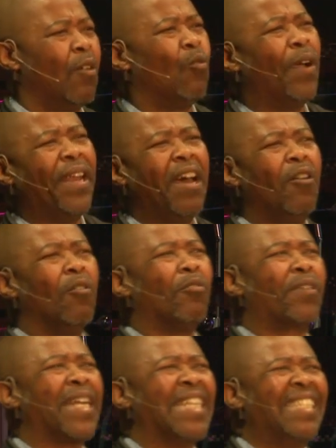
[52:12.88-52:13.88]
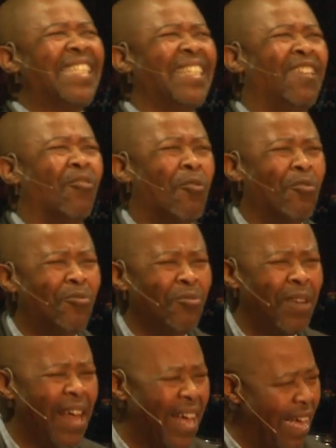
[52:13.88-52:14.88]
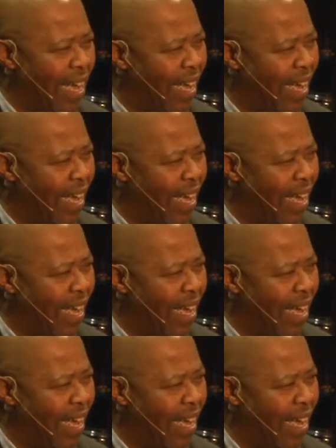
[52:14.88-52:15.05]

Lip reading: Whether o rentile ko dulang?